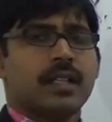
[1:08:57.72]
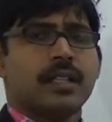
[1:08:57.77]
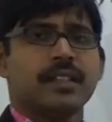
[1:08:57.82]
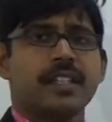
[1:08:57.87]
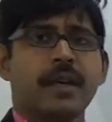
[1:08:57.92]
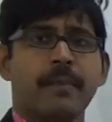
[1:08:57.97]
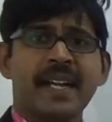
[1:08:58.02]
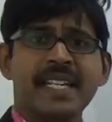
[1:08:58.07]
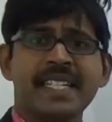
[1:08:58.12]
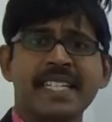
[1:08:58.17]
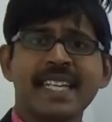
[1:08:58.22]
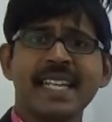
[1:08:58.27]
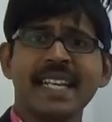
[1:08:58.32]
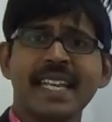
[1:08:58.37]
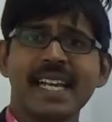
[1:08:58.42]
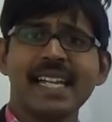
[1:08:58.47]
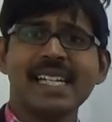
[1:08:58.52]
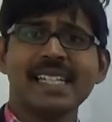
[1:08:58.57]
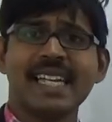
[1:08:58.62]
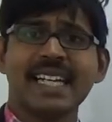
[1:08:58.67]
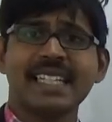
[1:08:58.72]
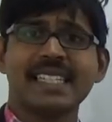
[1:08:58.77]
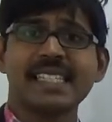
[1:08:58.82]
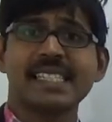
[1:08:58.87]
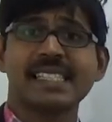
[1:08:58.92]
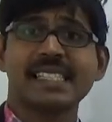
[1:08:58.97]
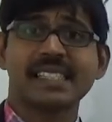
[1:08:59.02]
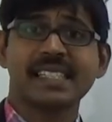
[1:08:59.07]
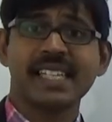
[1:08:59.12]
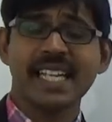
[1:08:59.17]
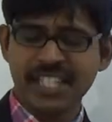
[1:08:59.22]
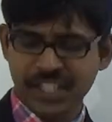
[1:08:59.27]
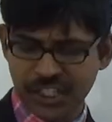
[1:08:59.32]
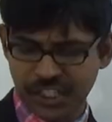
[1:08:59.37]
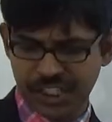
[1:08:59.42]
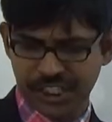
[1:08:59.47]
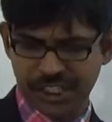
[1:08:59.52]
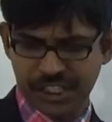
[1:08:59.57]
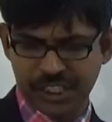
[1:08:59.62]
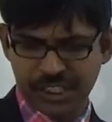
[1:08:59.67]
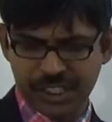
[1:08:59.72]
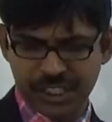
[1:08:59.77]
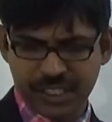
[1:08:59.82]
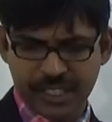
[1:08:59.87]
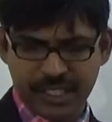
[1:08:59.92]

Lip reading: the material that is rich